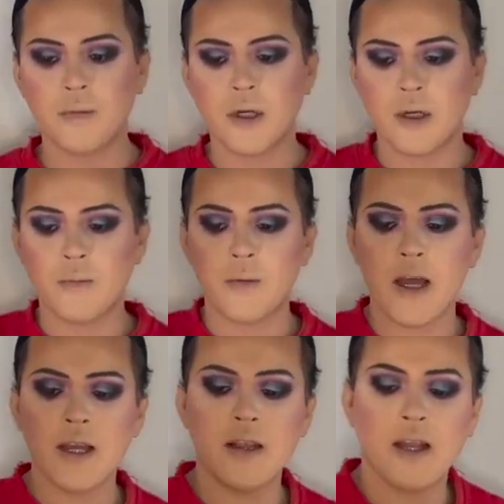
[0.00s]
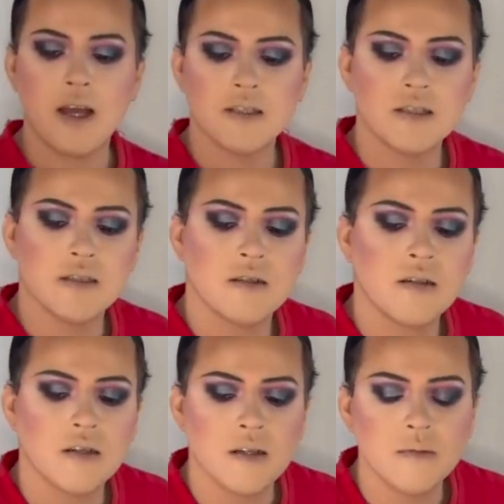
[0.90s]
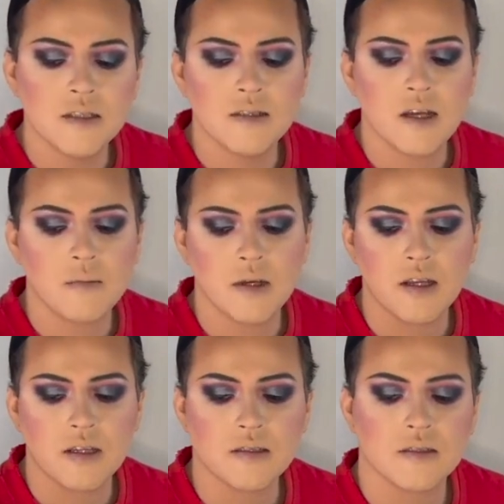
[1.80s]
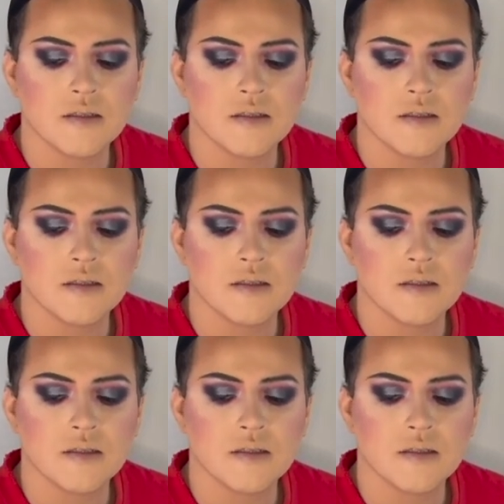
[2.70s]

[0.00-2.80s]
put my lash, or let me just add my lashes.